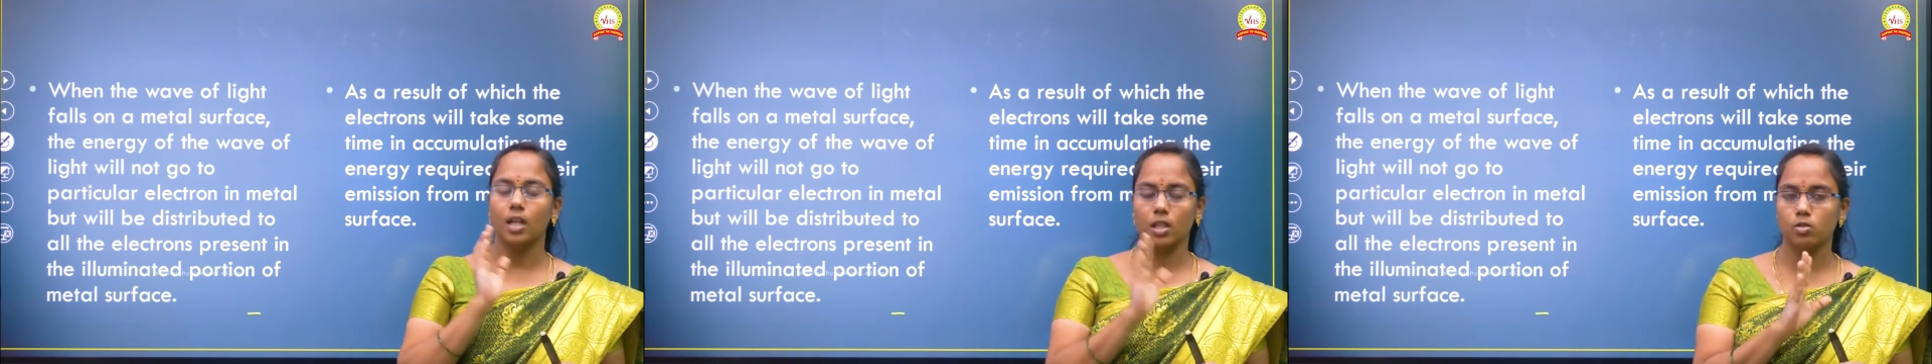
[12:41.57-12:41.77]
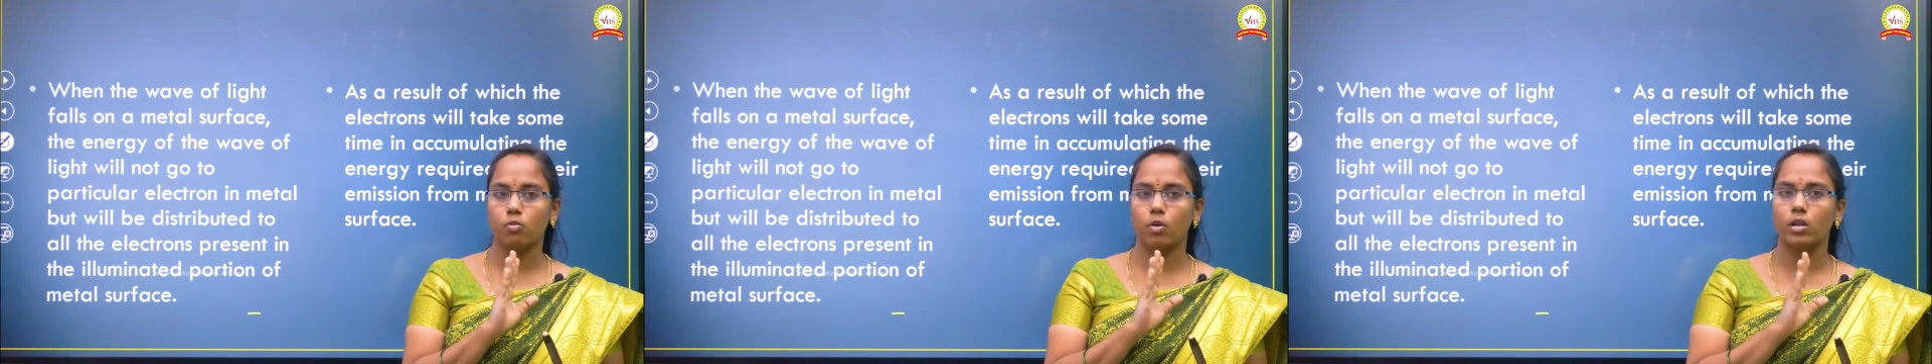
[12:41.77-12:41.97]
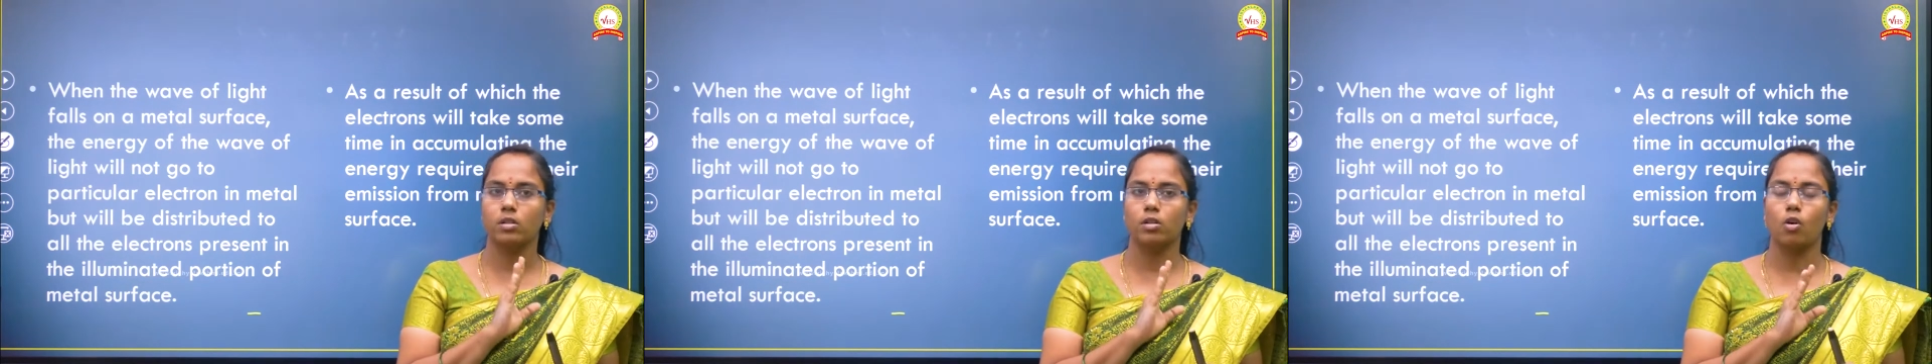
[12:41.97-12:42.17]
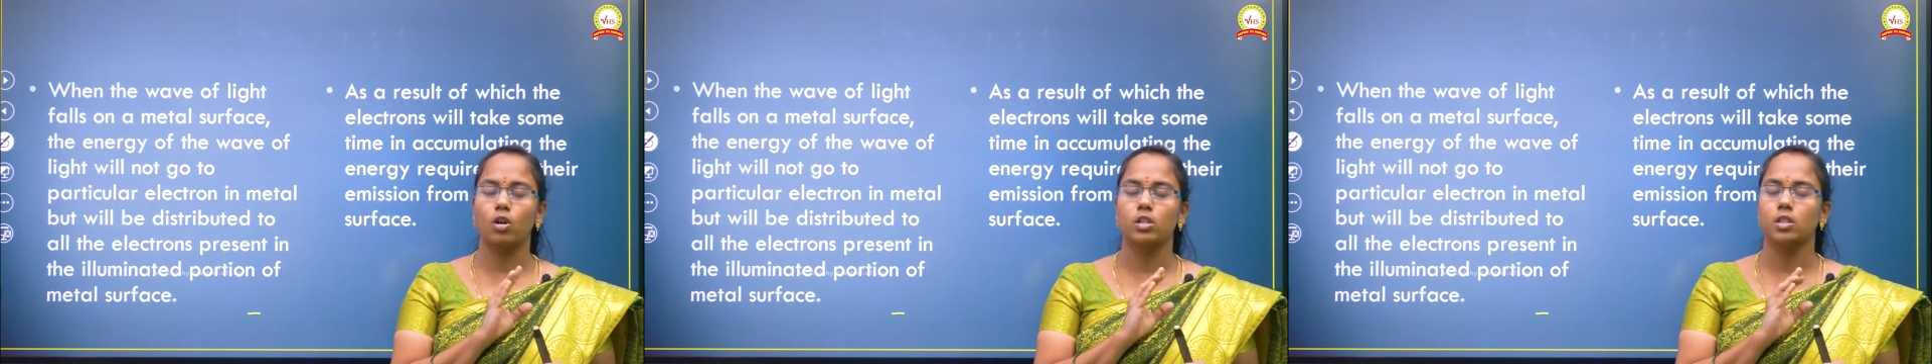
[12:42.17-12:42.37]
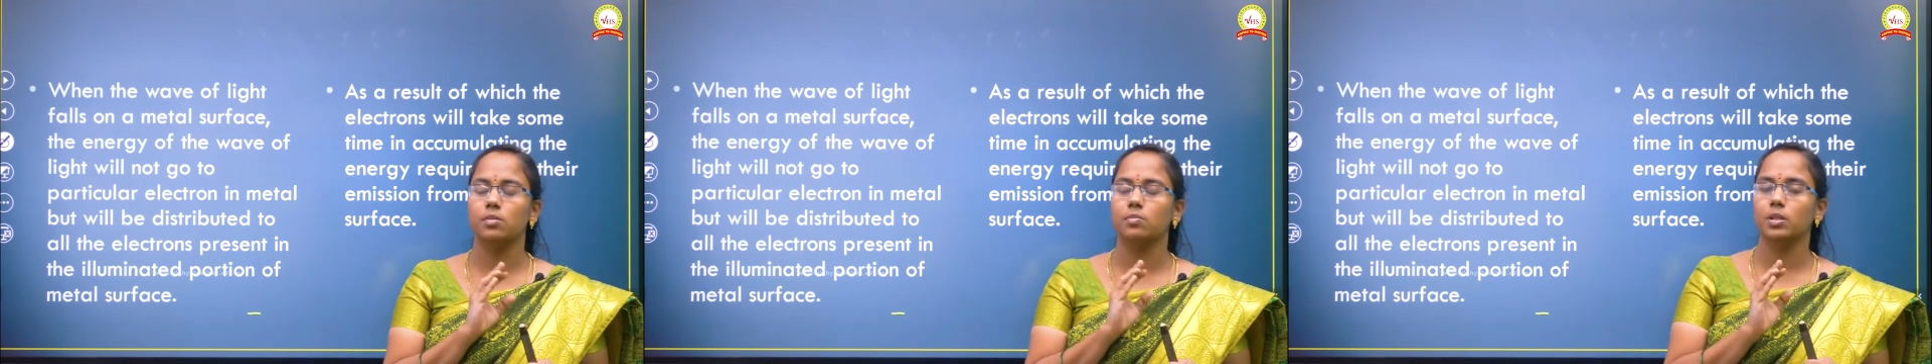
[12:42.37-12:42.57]
That's what the
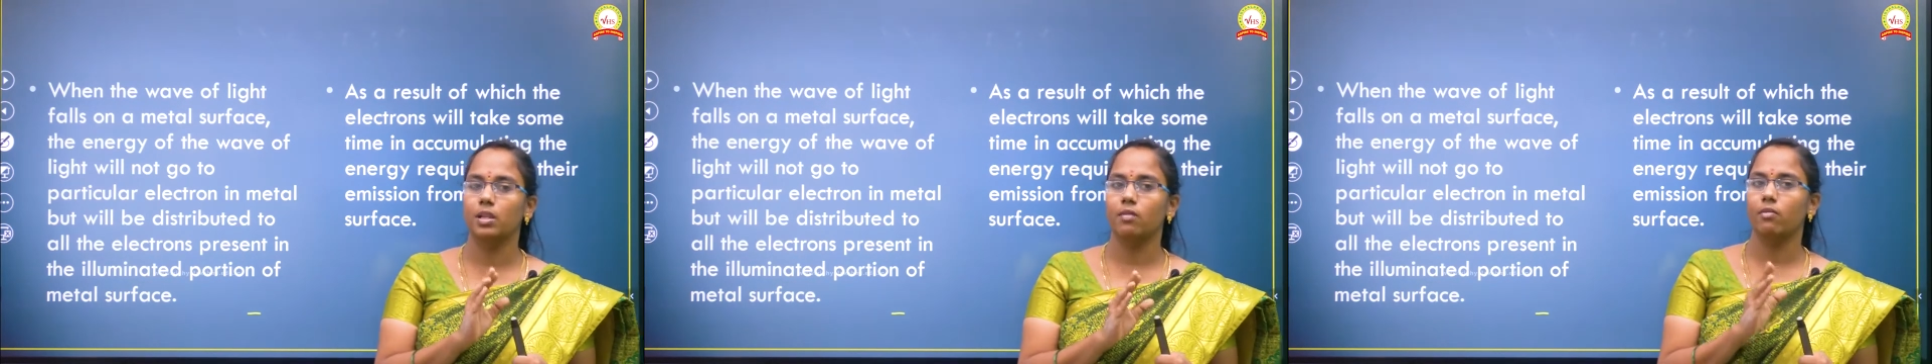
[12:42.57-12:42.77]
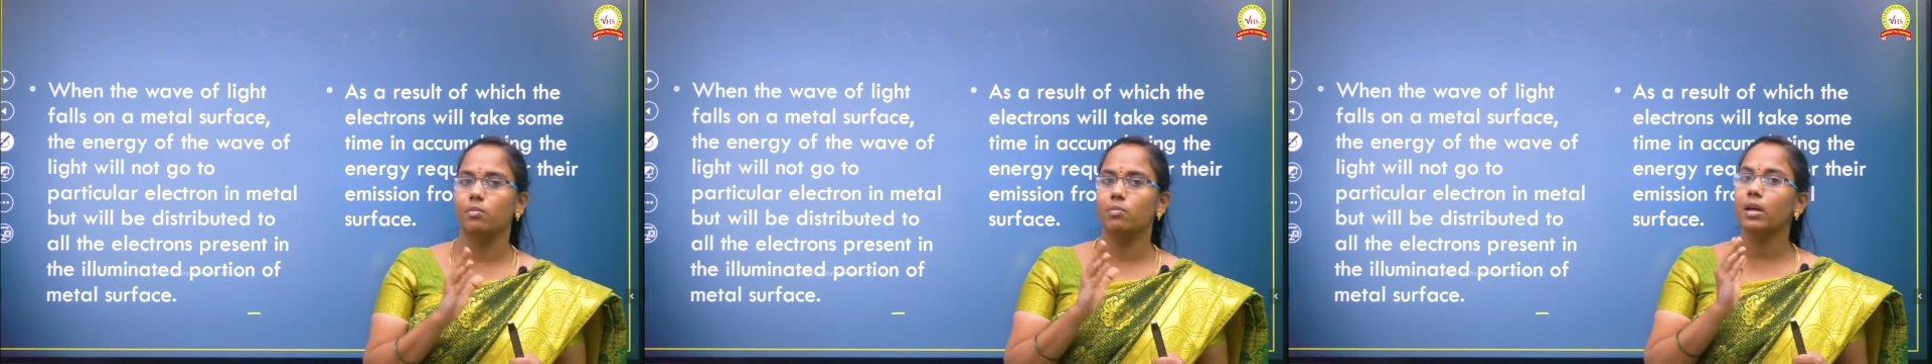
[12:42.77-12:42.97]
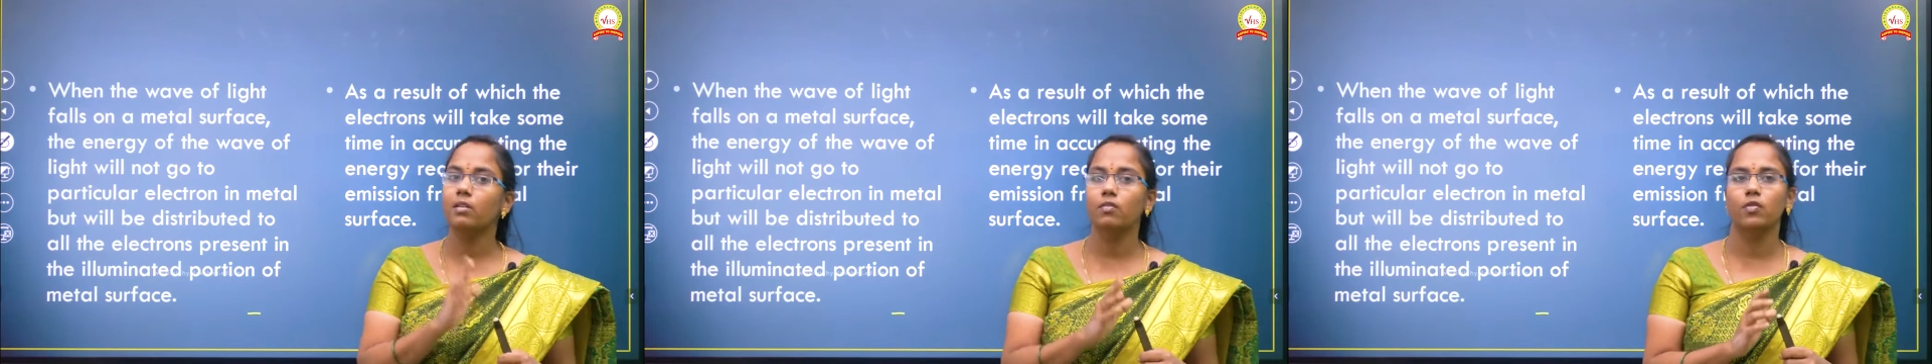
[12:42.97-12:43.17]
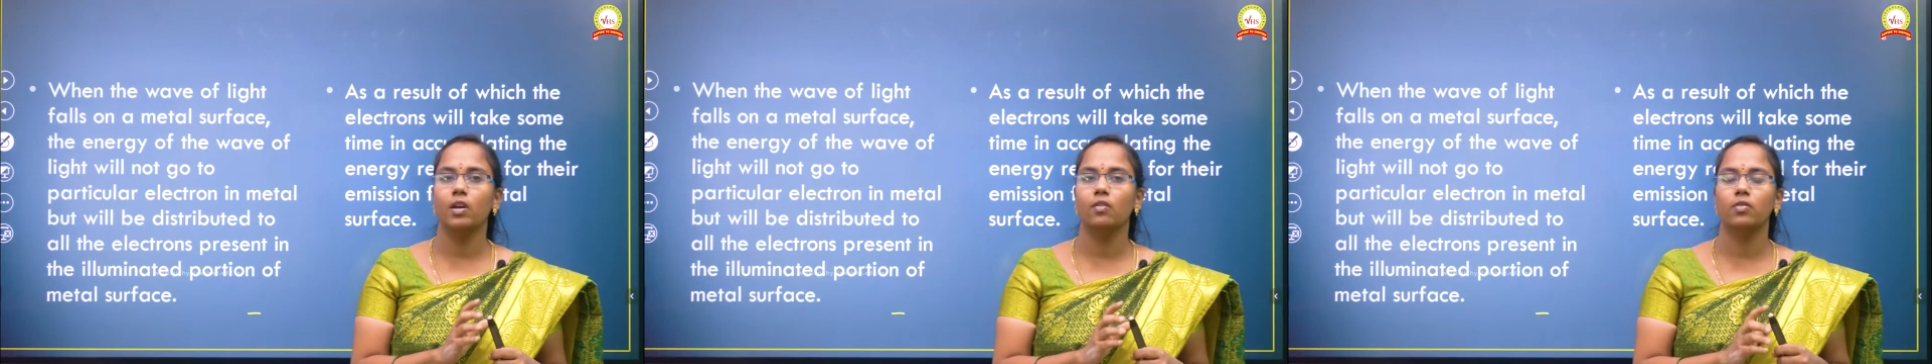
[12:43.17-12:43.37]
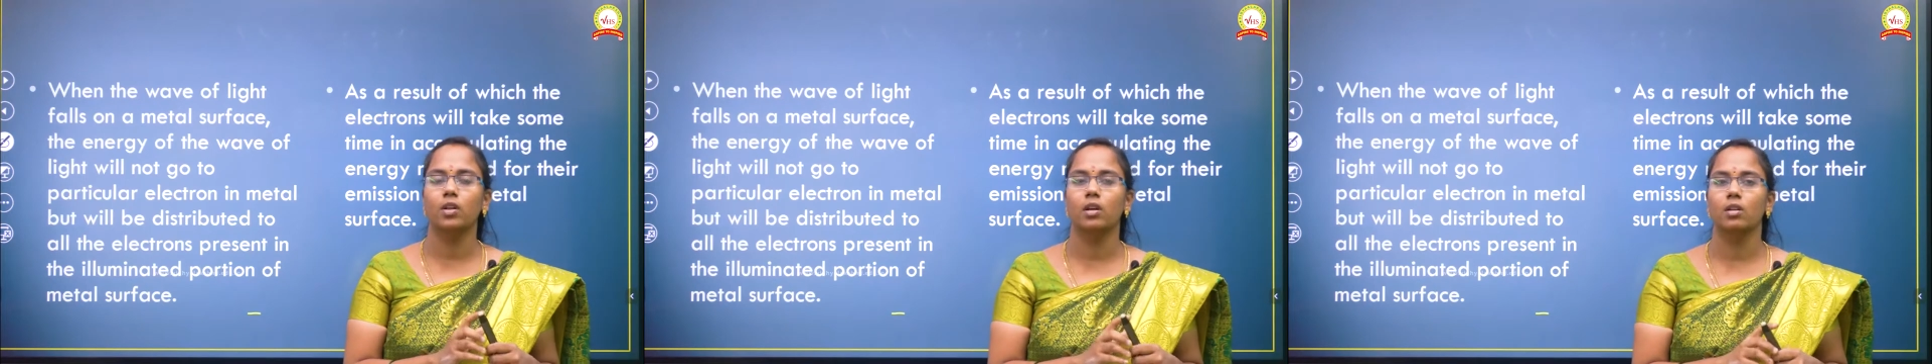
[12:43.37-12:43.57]
concept given by
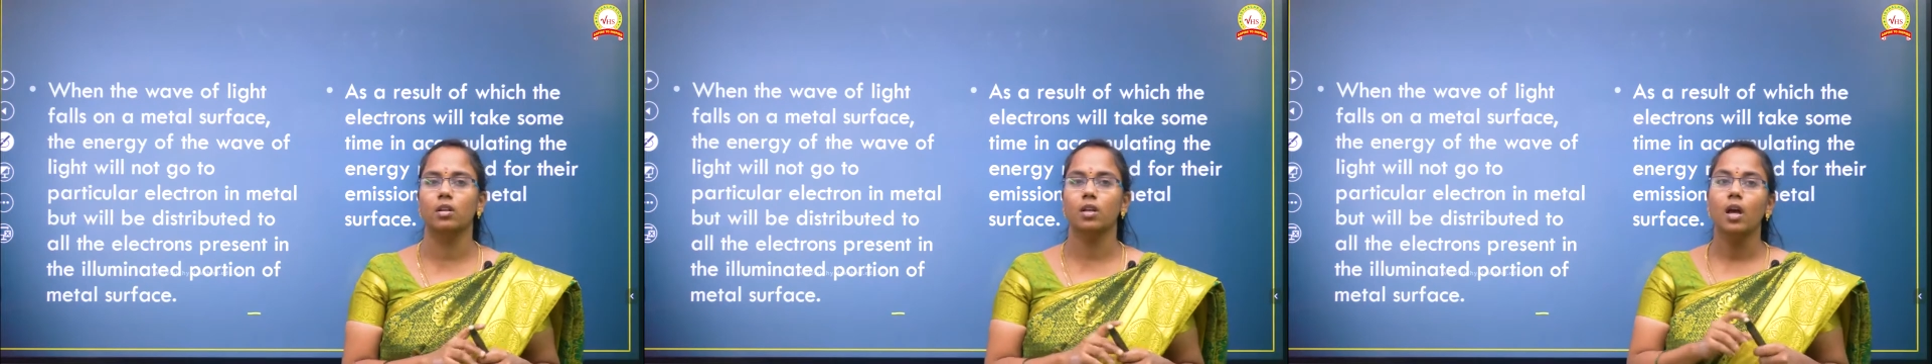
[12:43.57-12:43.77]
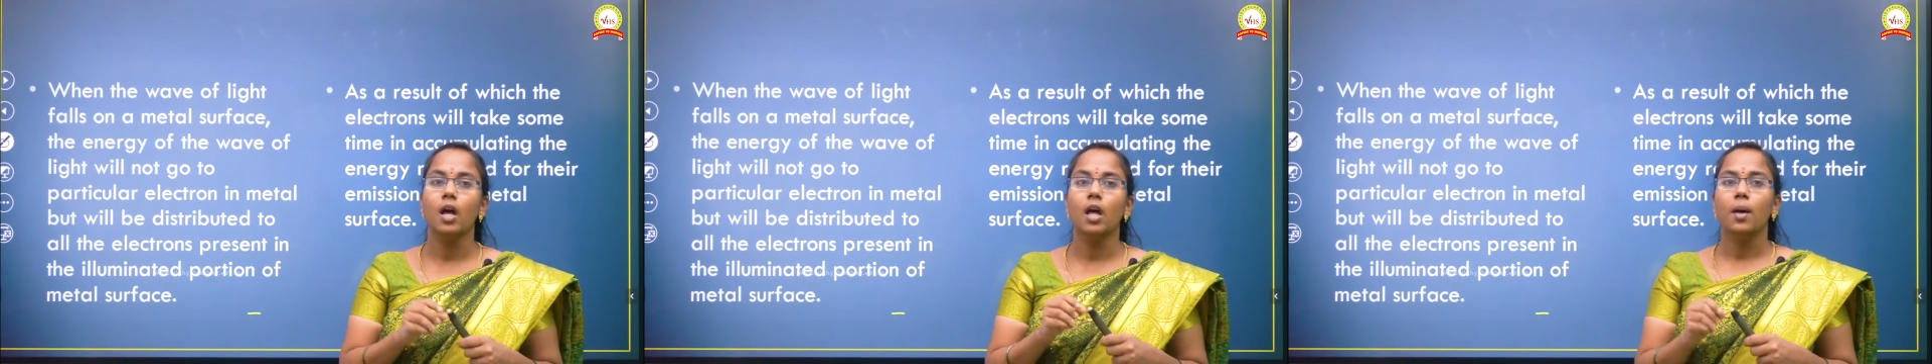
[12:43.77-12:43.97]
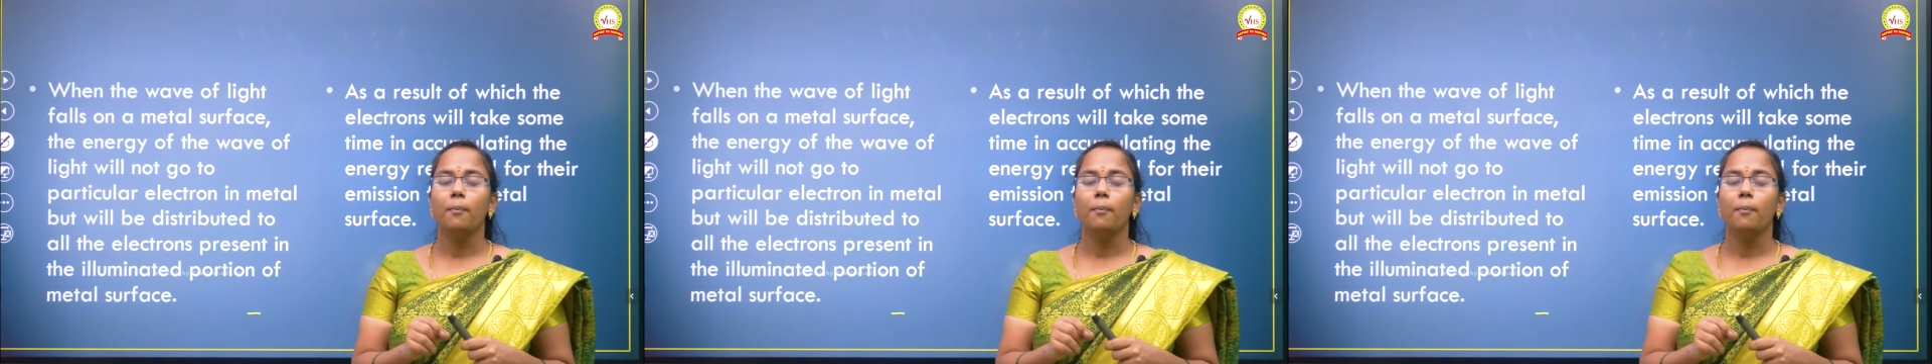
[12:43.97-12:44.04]
wave theory.